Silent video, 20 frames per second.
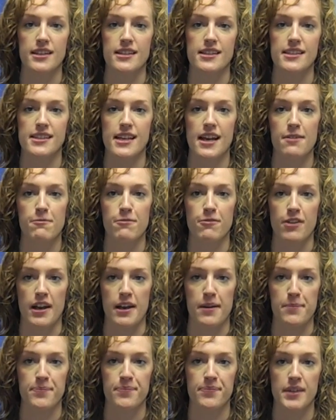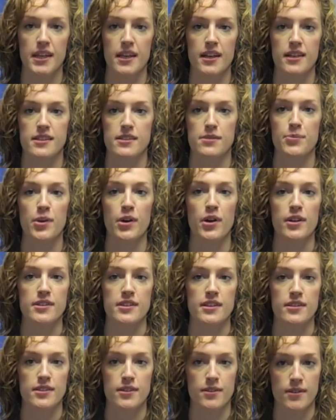design frame,
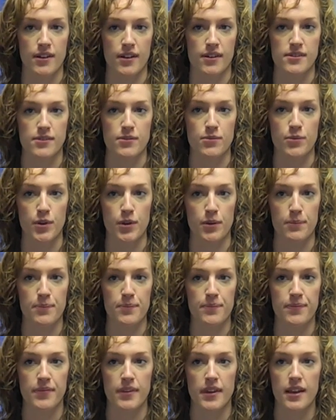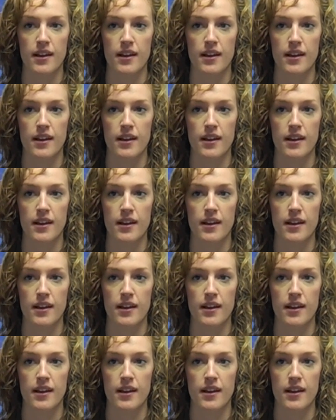DePorter 2001.